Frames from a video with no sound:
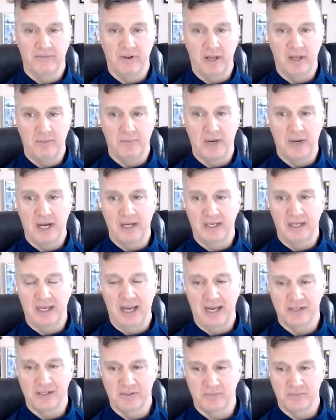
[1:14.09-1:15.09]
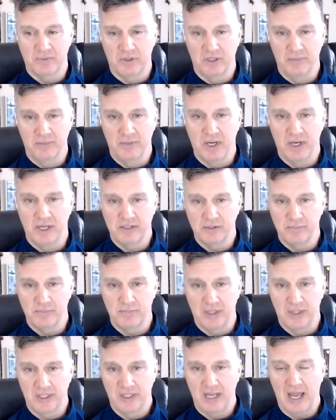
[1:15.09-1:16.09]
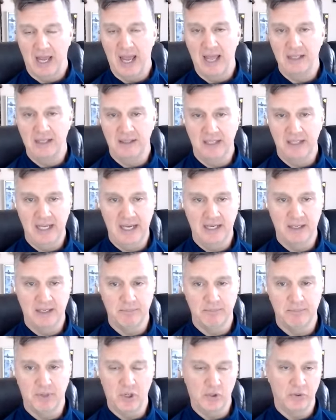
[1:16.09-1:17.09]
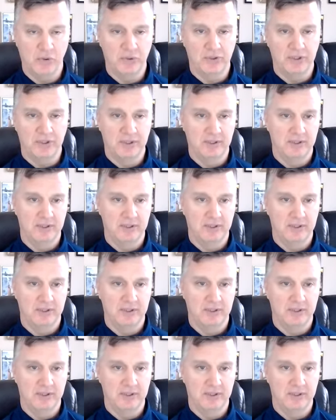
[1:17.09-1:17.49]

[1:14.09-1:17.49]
find podcasts pretty much, but I link both